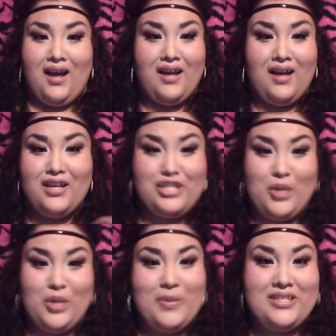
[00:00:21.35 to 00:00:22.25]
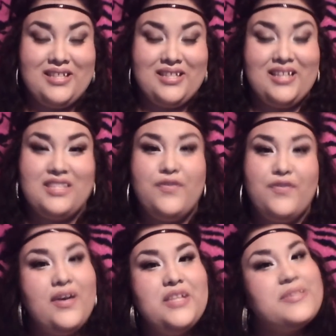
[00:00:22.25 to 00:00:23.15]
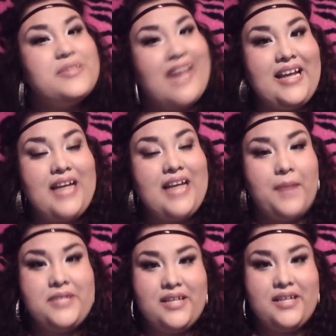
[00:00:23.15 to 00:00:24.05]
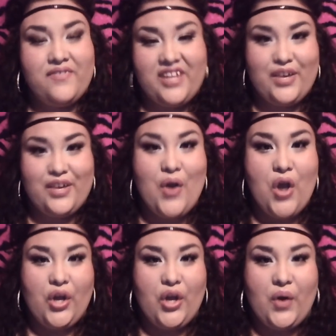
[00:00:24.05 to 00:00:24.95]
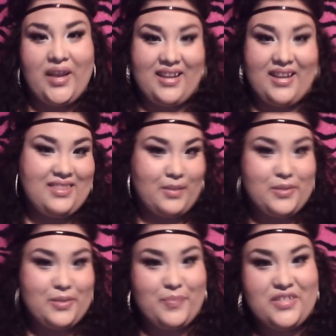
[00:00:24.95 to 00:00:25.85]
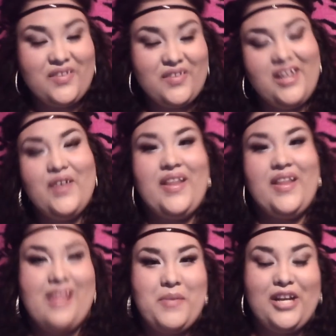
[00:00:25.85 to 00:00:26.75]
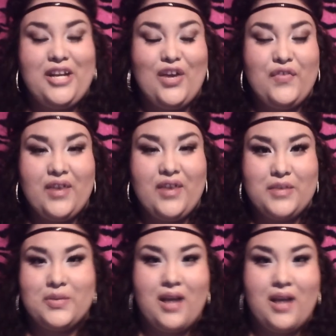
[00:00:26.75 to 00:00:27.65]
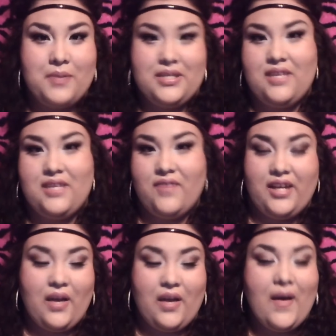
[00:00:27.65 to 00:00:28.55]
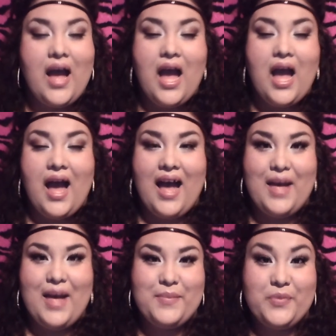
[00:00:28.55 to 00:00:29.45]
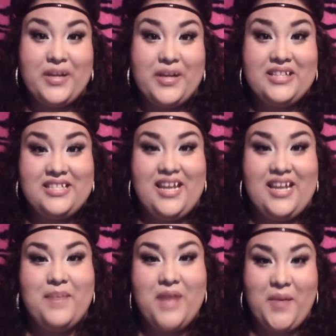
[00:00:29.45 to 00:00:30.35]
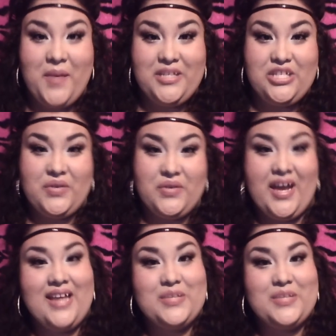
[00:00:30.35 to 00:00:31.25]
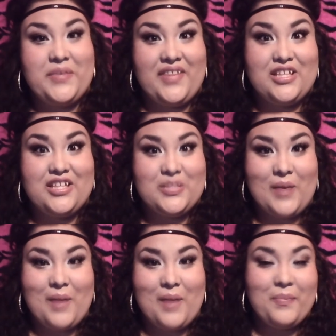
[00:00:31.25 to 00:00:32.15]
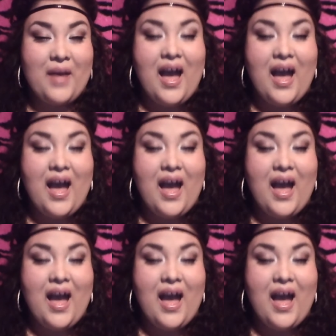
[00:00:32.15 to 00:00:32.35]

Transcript: So much things. If you guys would like an updated video, go ahead and thumbs up this video and let me know if you guys want an updated video. Well, today I'm coming to you guys with a swap.